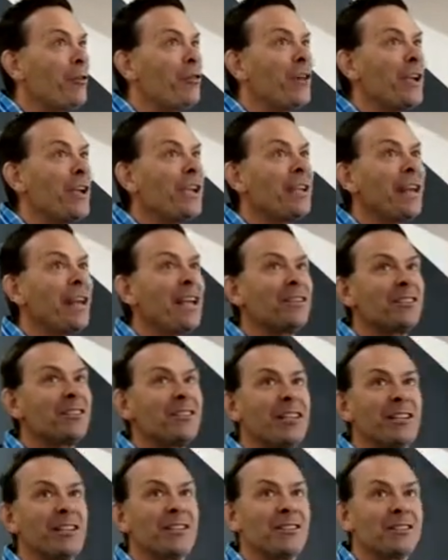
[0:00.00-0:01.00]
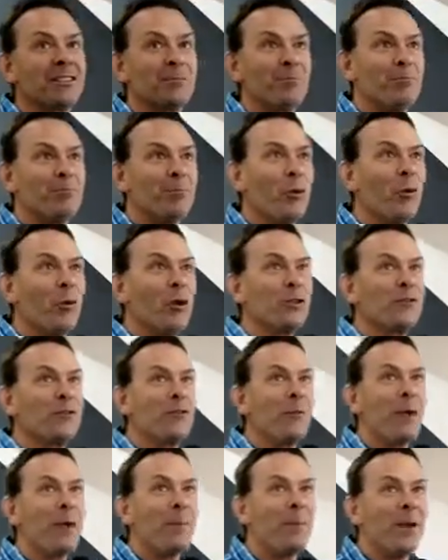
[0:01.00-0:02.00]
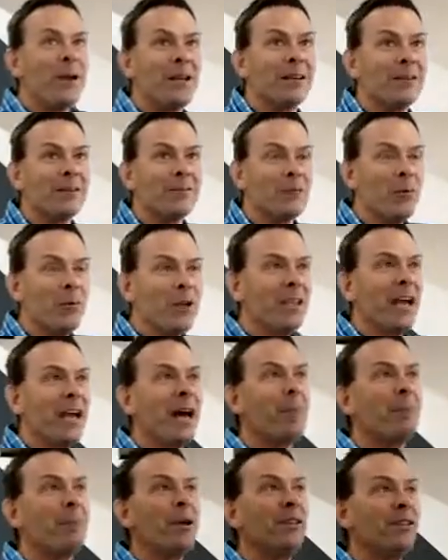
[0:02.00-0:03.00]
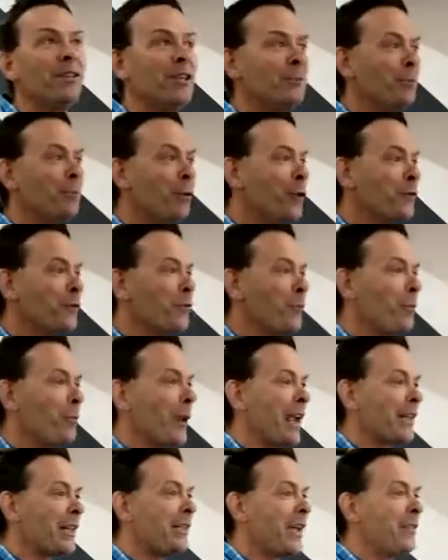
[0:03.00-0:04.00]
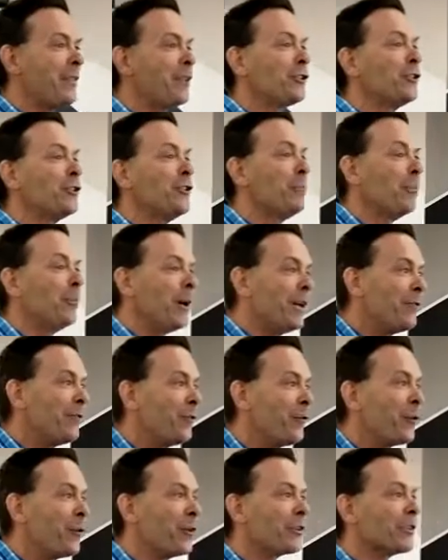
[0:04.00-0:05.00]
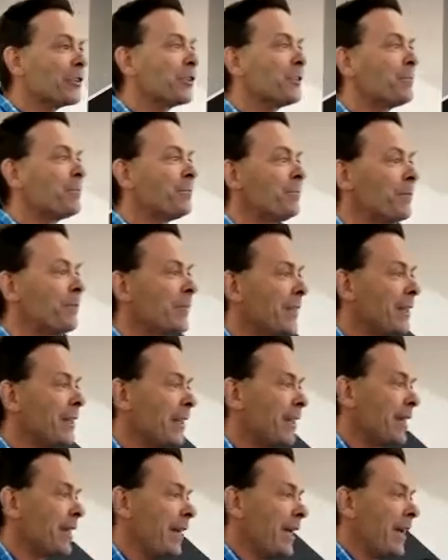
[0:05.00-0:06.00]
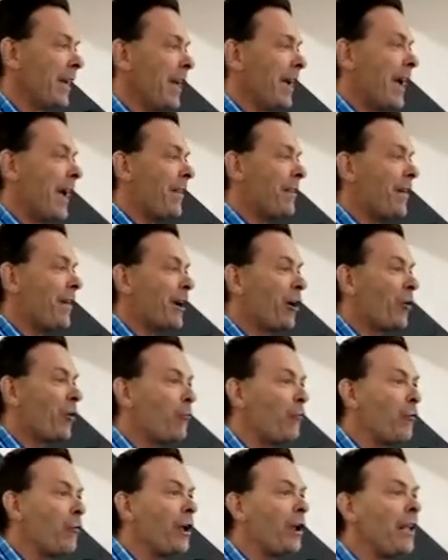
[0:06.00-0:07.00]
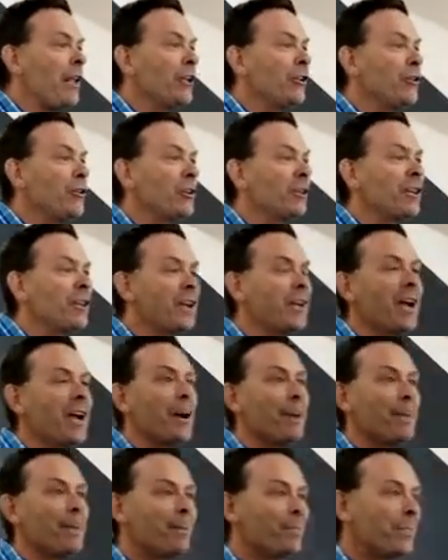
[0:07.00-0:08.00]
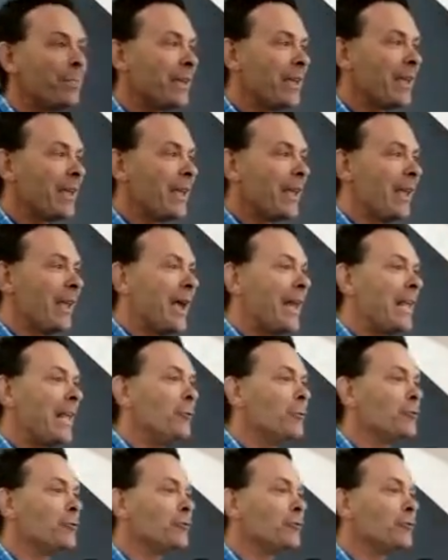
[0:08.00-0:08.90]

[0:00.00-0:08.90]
thinking as these boys from Epping, we can't beat these boys from Blacktown, they're too big for us. And they had a really good kicker, and he was